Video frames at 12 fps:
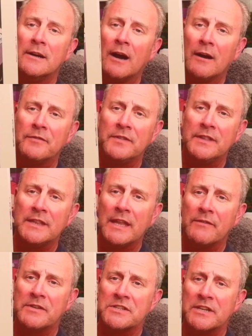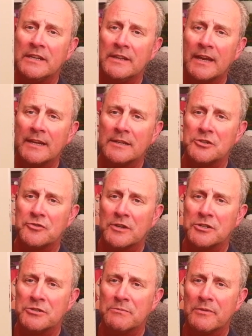I've never seen that
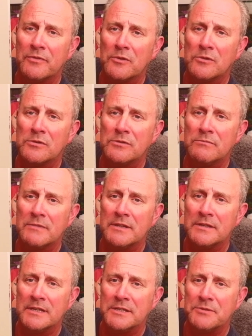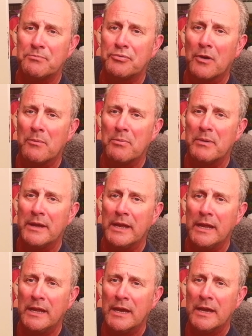illustration before. It's
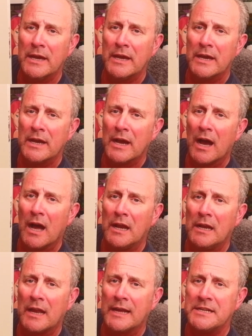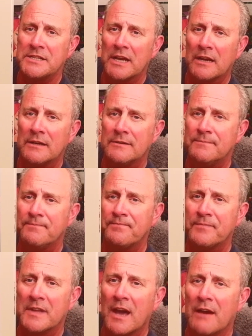probably a later
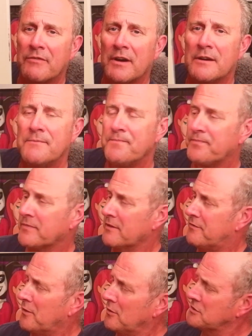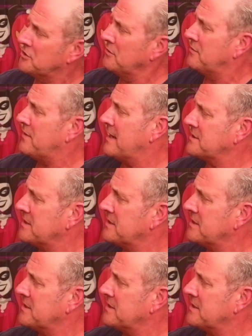cover for 2000